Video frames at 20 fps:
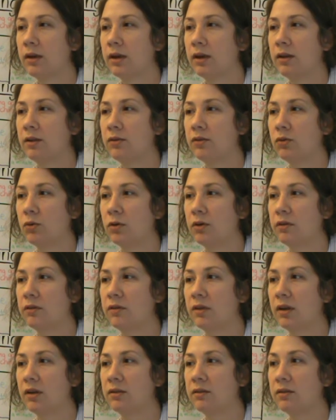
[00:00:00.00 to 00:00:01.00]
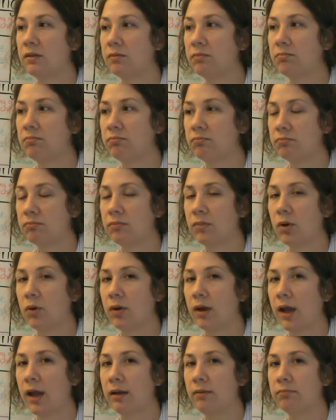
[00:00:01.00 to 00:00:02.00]
And the tortoise says,
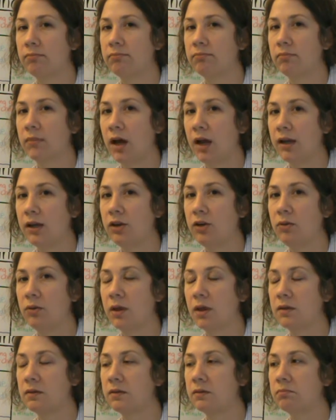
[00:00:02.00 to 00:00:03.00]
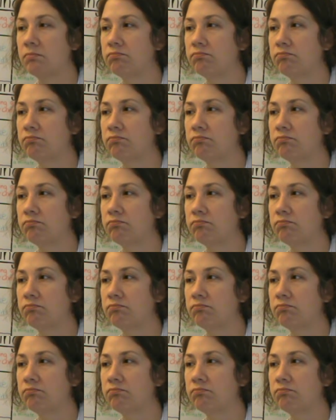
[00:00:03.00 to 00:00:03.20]
okay, I can do this.